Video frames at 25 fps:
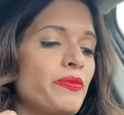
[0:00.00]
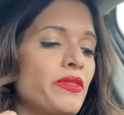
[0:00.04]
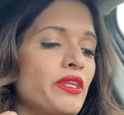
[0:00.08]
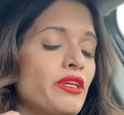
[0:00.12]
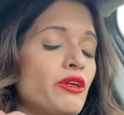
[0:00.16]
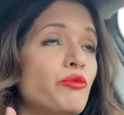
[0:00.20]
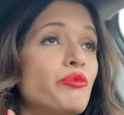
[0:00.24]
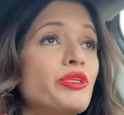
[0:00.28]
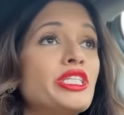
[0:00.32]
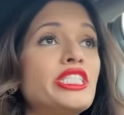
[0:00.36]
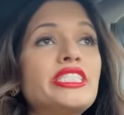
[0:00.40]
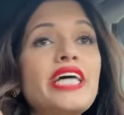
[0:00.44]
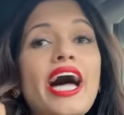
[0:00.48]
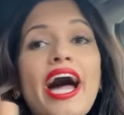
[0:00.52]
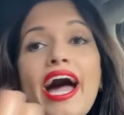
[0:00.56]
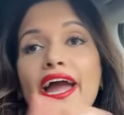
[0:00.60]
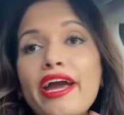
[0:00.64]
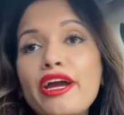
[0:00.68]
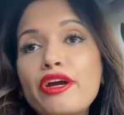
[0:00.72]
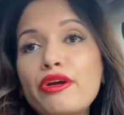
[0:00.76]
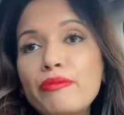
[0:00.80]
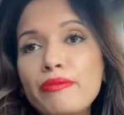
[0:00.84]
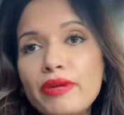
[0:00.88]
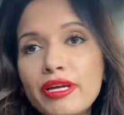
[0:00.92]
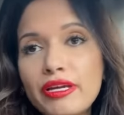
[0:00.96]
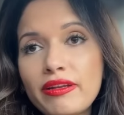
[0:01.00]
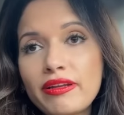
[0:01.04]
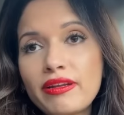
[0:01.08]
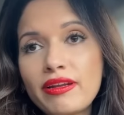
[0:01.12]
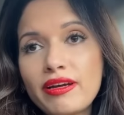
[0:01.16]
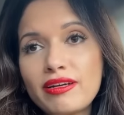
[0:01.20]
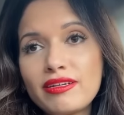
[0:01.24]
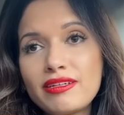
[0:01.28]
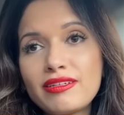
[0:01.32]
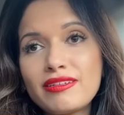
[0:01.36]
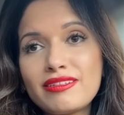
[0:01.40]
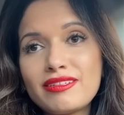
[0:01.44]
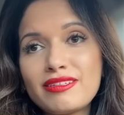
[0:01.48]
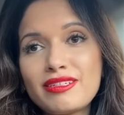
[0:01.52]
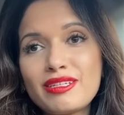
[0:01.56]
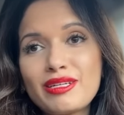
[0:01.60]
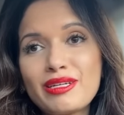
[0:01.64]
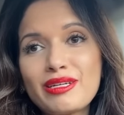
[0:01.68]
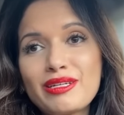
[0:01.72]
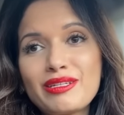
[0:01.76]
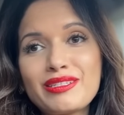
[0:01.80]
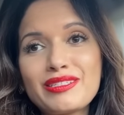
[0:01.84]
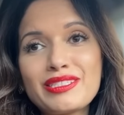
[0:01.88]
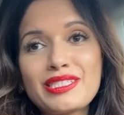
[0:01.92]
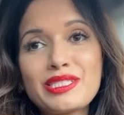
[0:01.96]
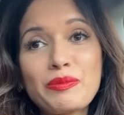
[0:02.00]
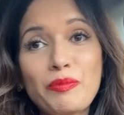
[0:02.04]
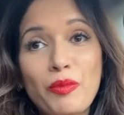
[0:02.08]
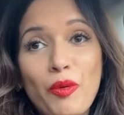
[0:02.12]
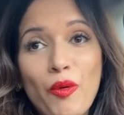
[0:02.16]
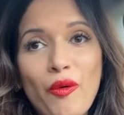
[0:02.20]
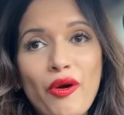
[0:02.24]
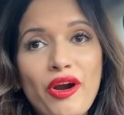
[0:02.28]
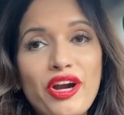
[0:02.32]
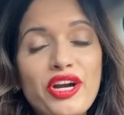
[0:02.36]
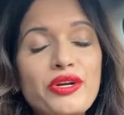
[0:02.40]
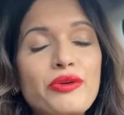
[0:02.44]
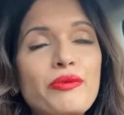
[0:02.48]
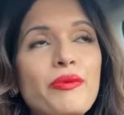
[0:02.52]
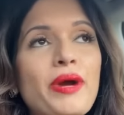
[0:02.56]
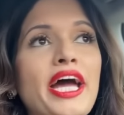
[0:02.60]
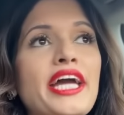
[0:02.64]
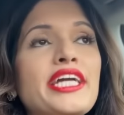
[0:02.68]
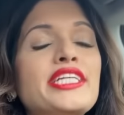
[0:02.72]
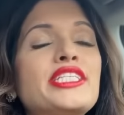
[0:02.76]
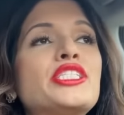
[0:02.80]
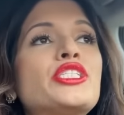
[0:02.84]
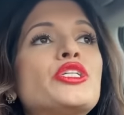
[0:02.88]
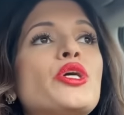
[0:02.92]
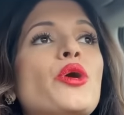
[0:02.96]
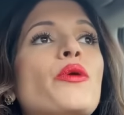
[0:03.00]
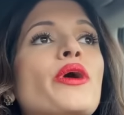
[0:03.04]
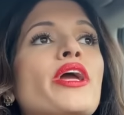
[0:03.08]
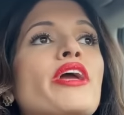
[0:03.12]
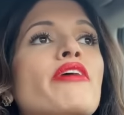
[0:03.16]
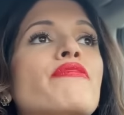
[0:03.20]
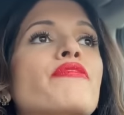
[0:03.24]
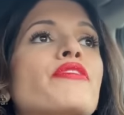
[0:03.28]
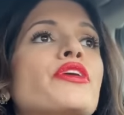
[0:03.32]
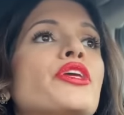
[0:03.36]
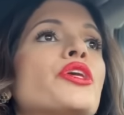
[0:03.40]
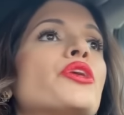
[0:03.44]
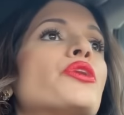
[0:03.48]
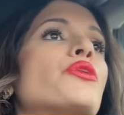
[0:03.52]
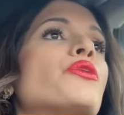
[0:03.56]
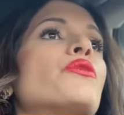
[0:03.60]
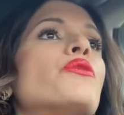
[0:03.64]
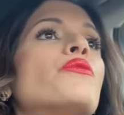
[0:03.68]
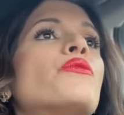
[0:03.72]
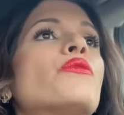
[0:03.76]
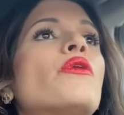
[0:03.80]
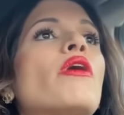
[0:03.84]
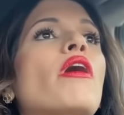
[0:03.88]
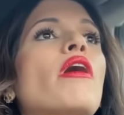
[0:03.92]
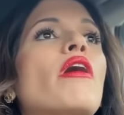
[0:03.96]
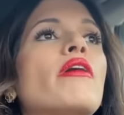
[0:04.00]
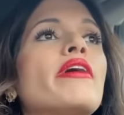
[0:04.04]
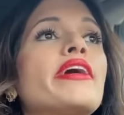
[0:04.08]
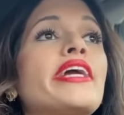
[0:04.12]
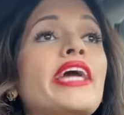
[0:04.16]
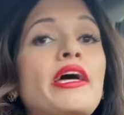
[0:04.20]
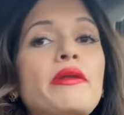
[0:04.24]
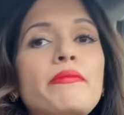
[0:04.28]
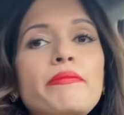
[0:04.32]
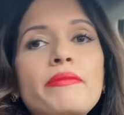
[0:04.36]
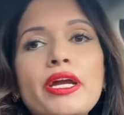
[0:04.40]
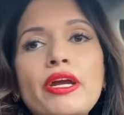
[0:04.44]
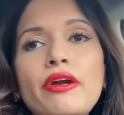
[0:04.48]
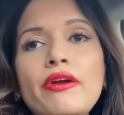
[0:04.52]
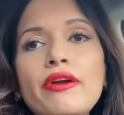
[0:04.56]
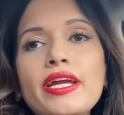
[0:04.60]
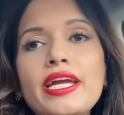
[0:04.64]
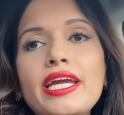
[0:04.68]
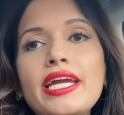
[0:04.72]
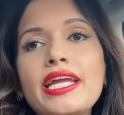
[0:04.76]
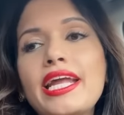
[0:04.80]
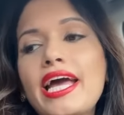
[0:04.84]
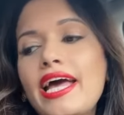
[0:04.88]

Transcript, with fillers: retirement support, right? So if you get married